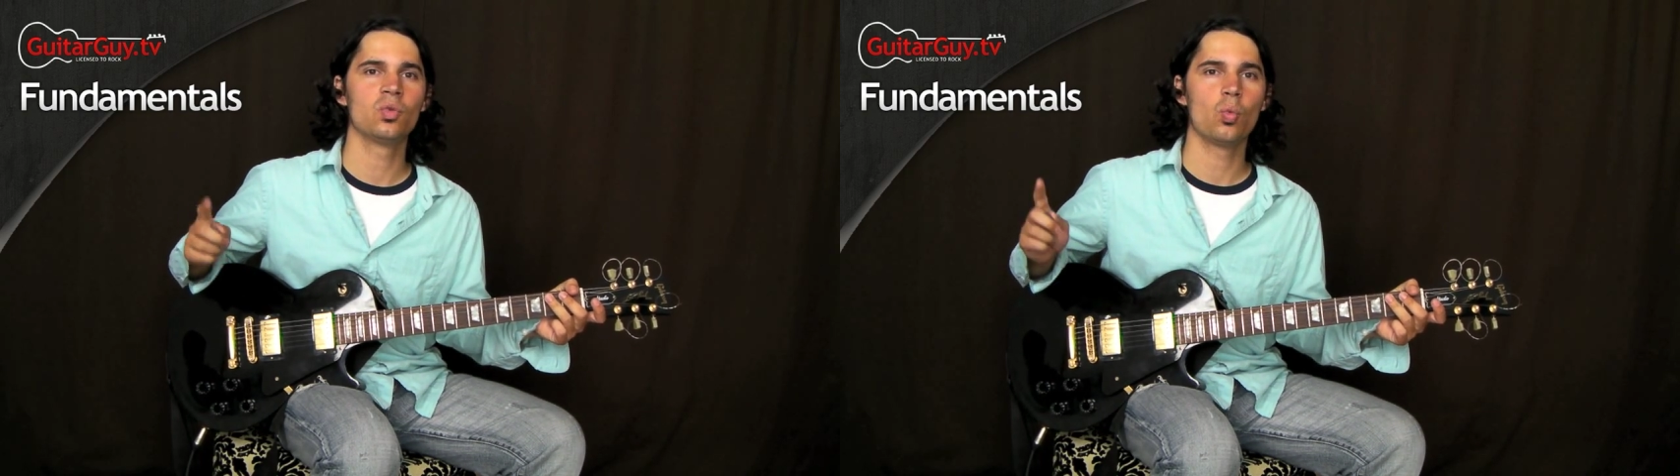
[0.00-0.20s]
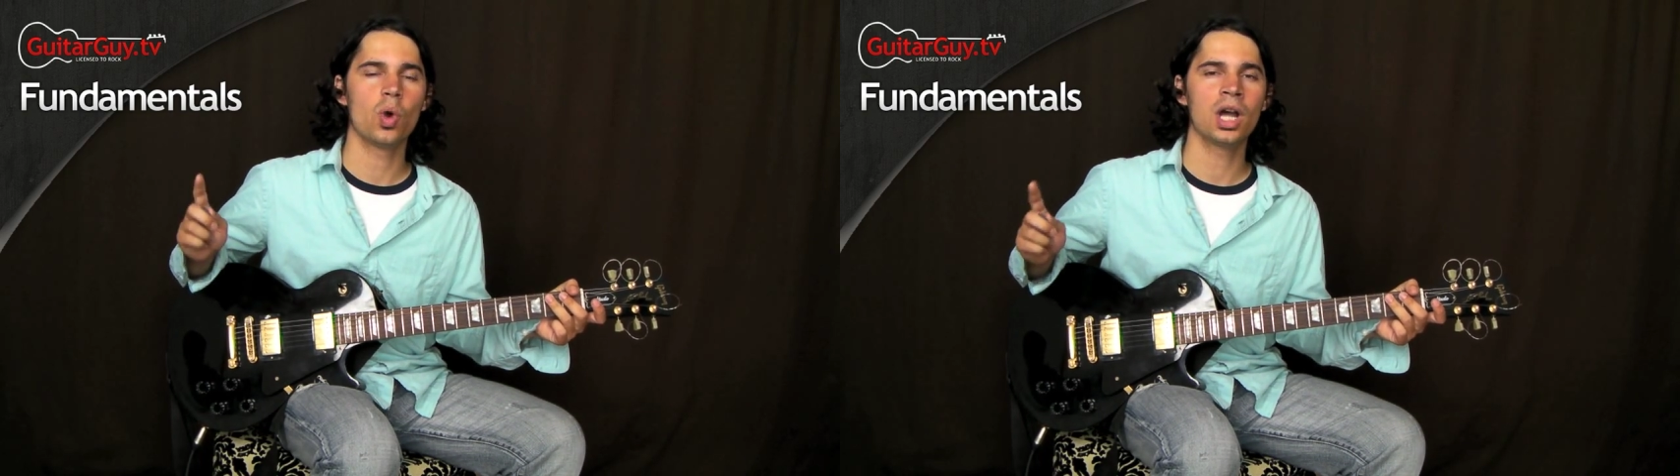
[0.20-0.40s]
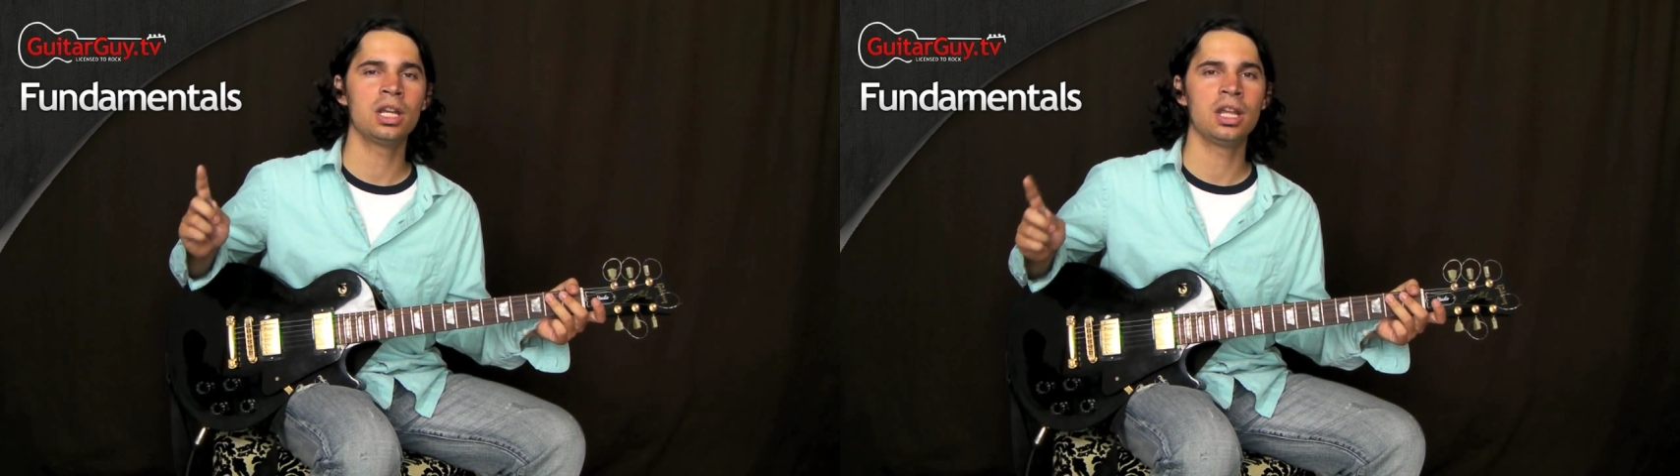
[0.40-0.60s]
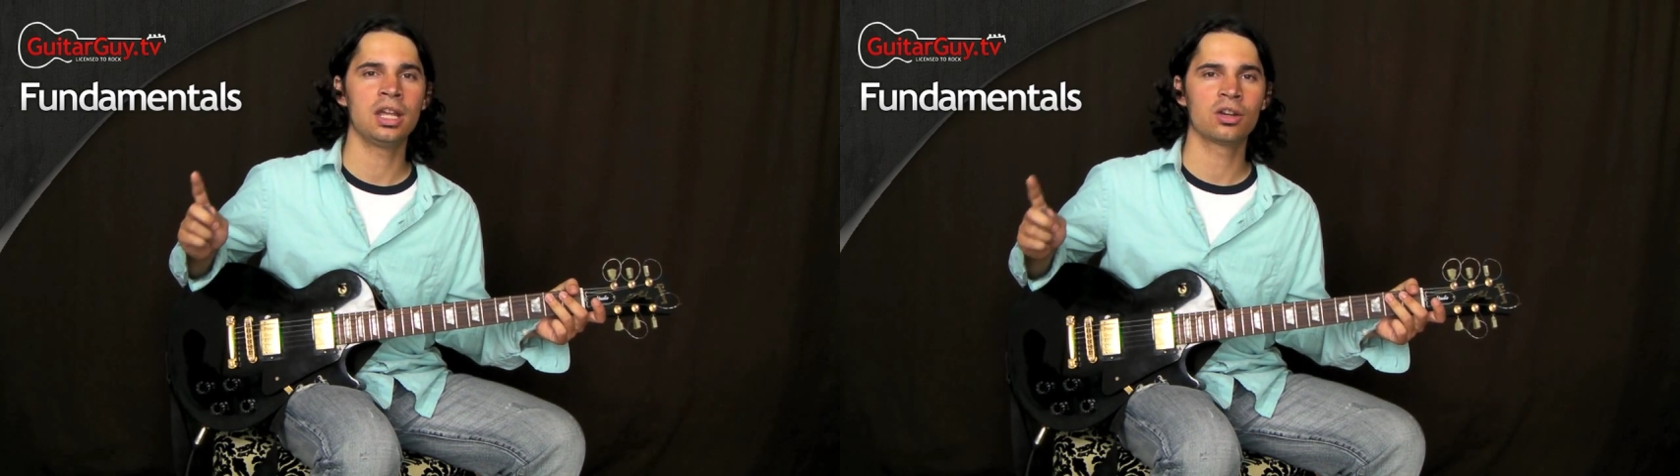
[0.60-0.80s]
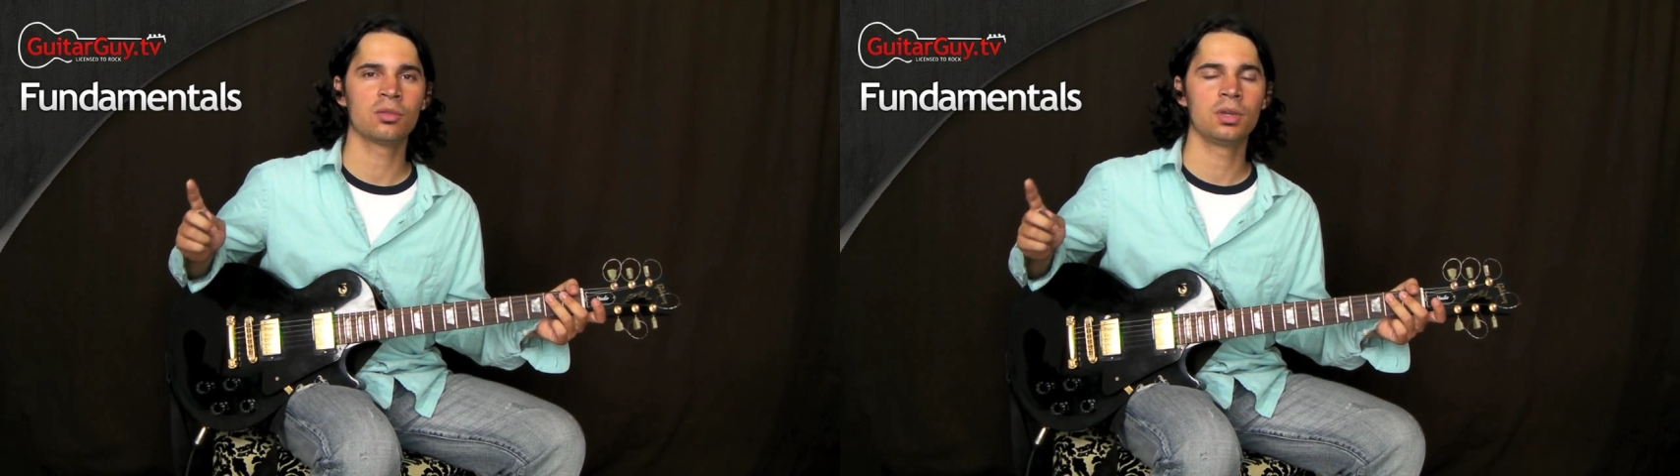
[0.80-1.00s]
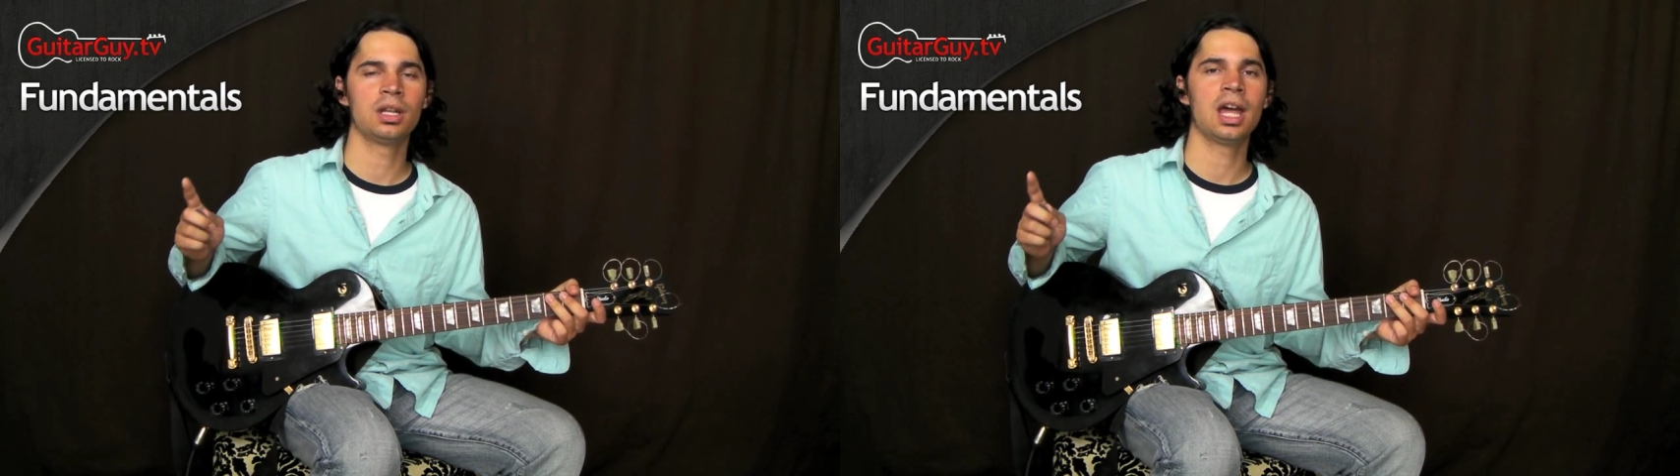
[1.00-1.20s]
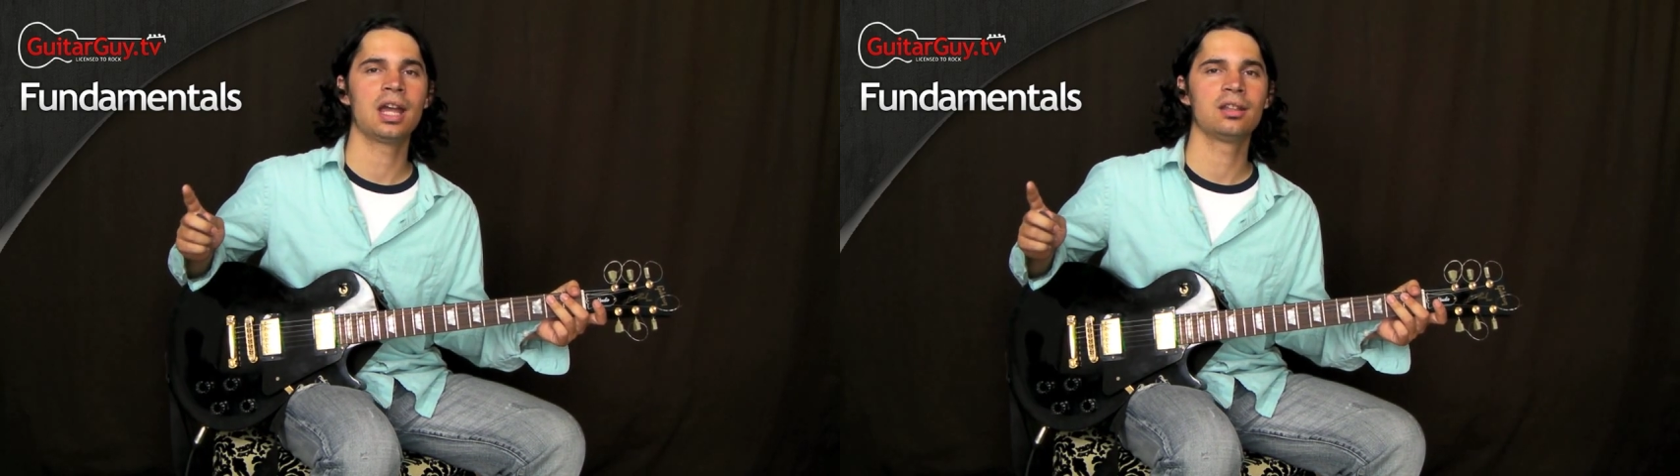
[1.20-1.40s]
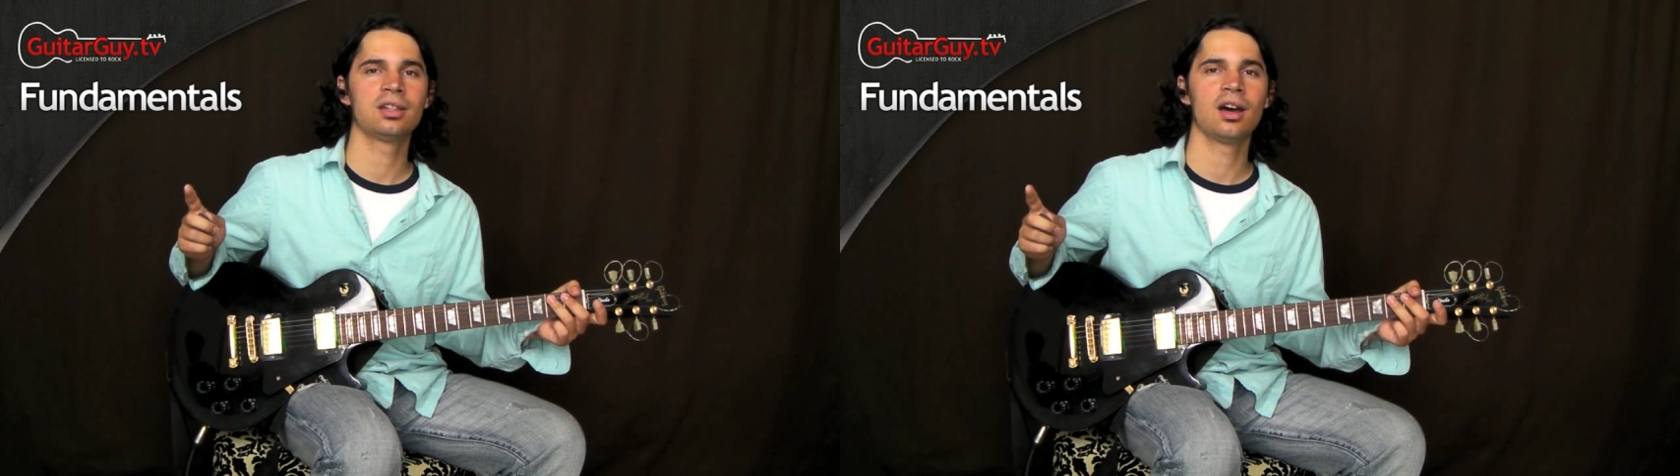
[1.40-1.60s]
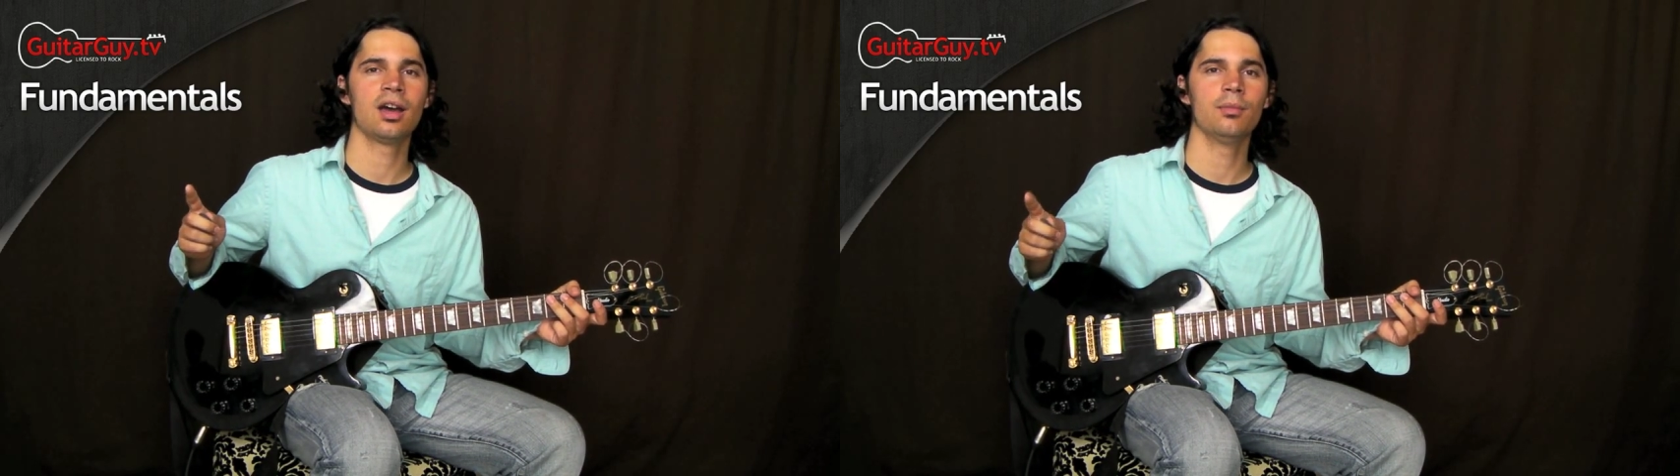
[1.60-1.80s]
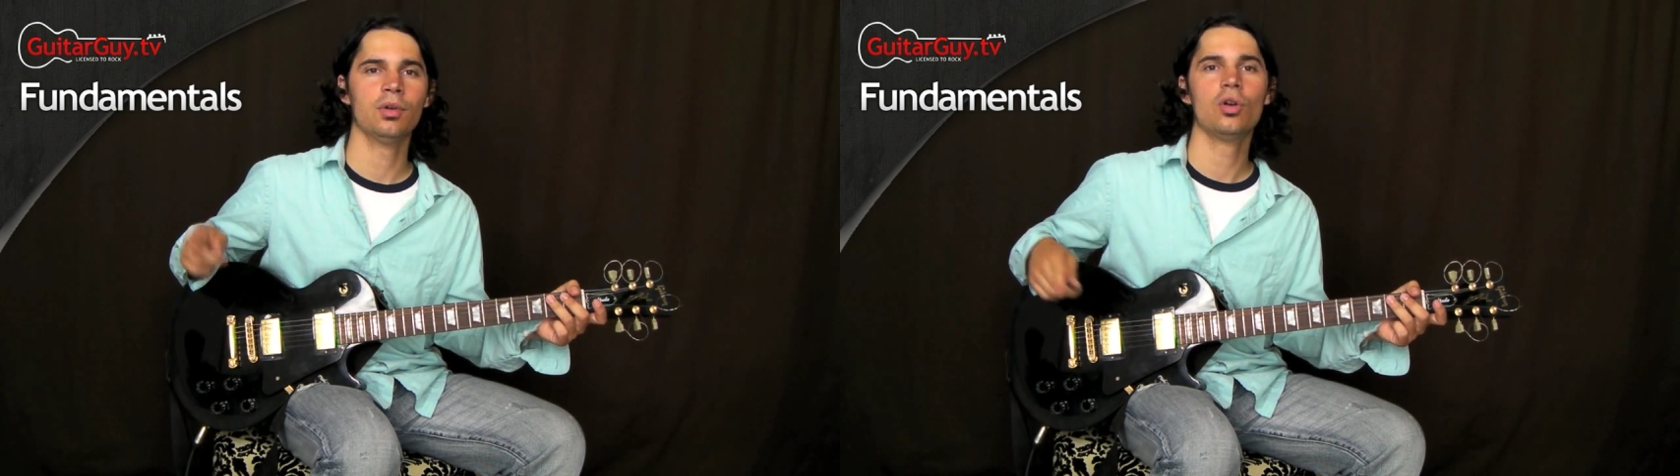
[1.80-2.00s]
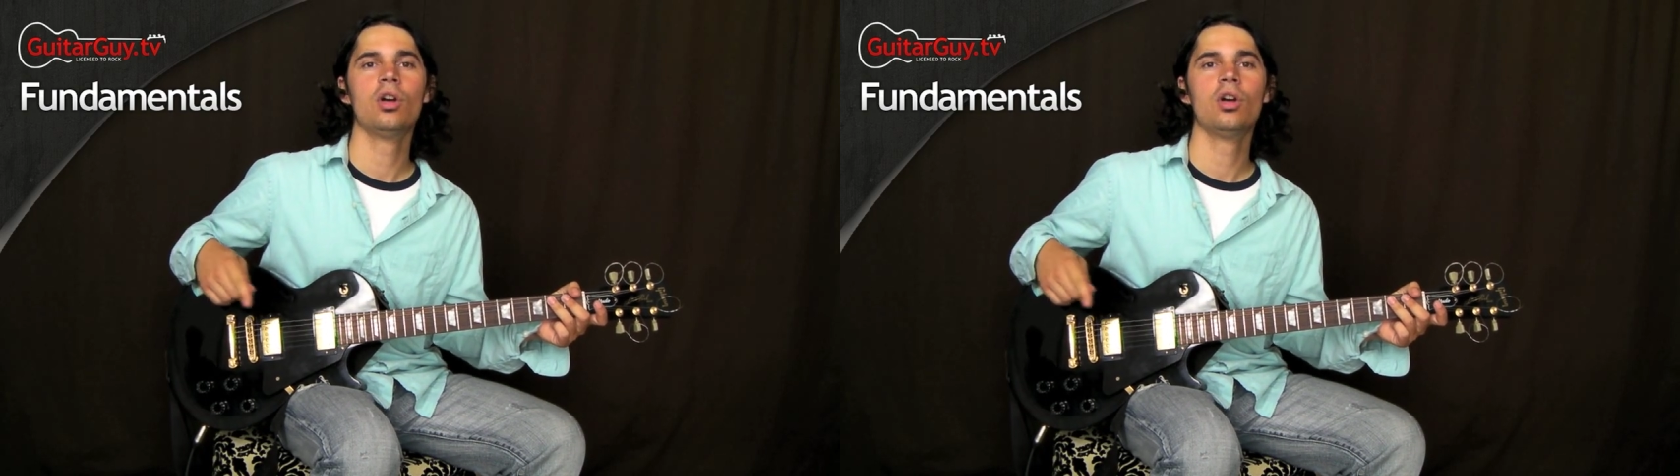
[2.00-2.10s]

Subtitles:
one increment at a time,